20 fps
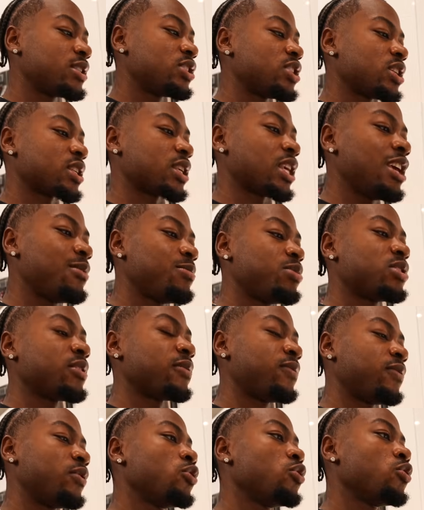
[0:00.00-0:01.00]
is just keeps your
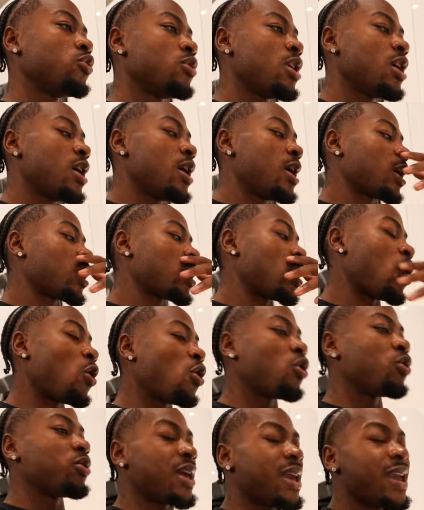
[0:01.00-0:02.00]
food
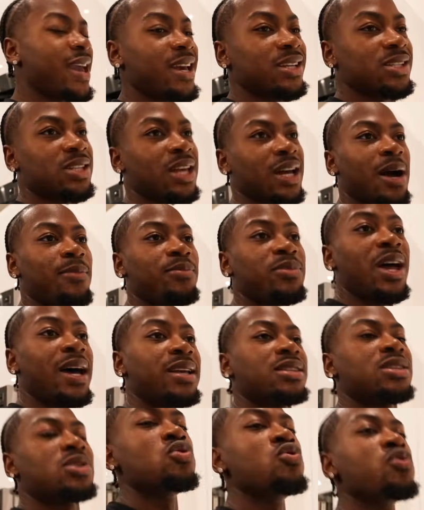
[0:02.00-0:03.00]
cold-ish. Like, I'm
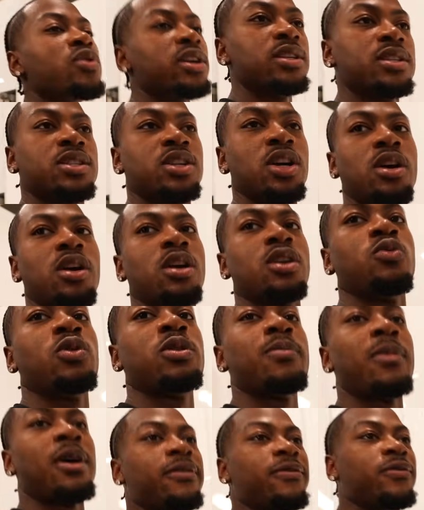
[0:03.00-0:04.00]
not too concerned
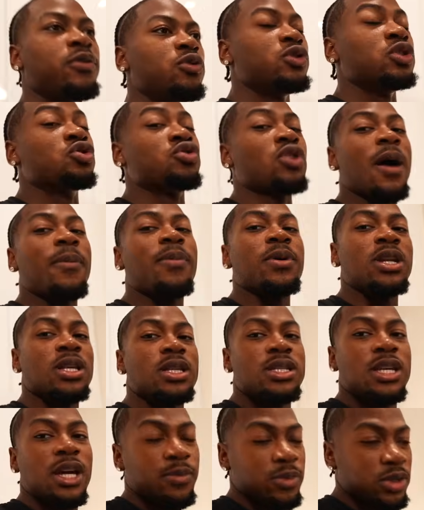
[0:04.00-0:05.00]
with my food dropping in
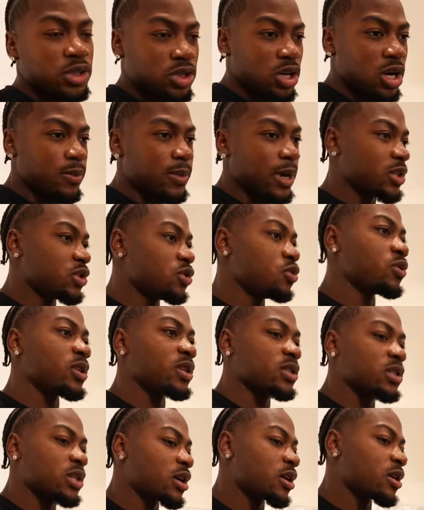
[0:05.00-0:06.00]
temperature. I'm not too
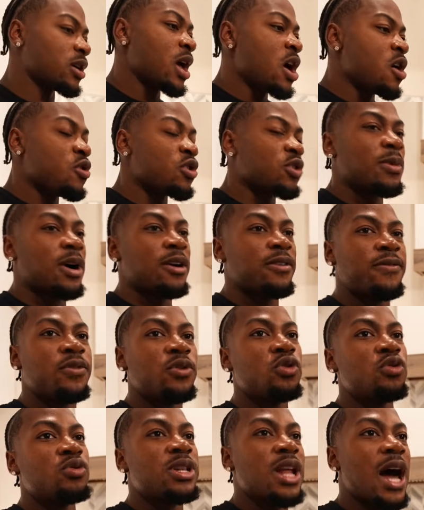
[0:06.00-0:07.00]
concerned with my
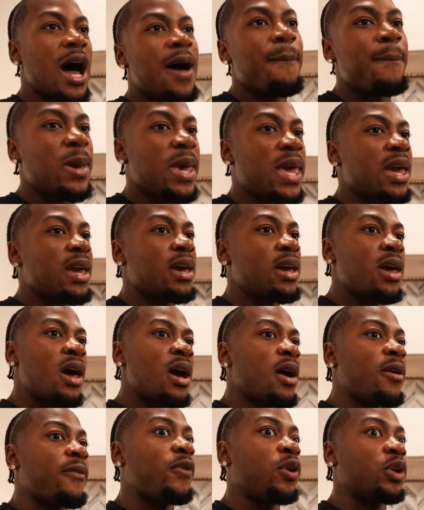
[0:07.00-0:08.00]
food not being
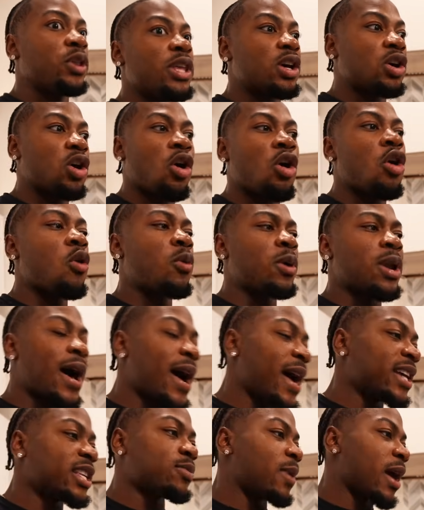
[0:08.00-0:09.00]
fully cold with an
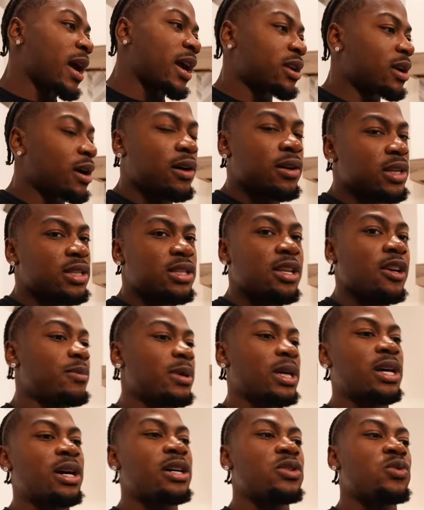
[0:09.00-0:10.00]
ice pack and all this stuff,
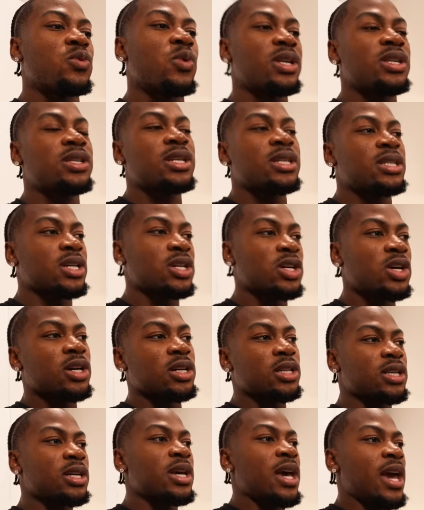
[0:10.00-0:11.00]
because once it's
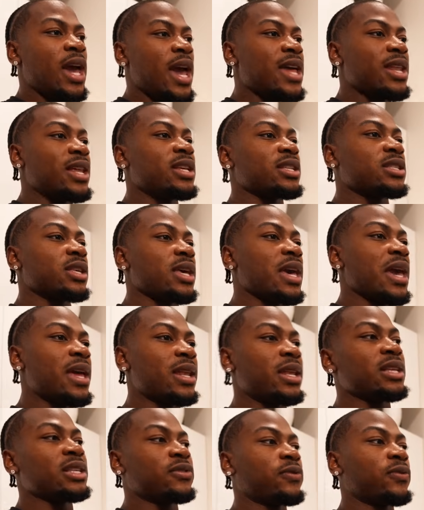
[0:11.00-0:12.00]
cooked and it's
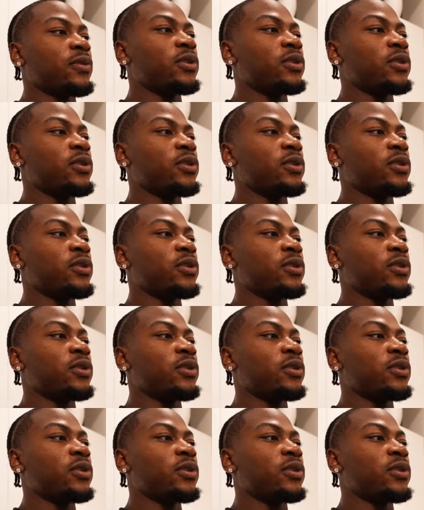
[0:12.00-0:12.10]
in its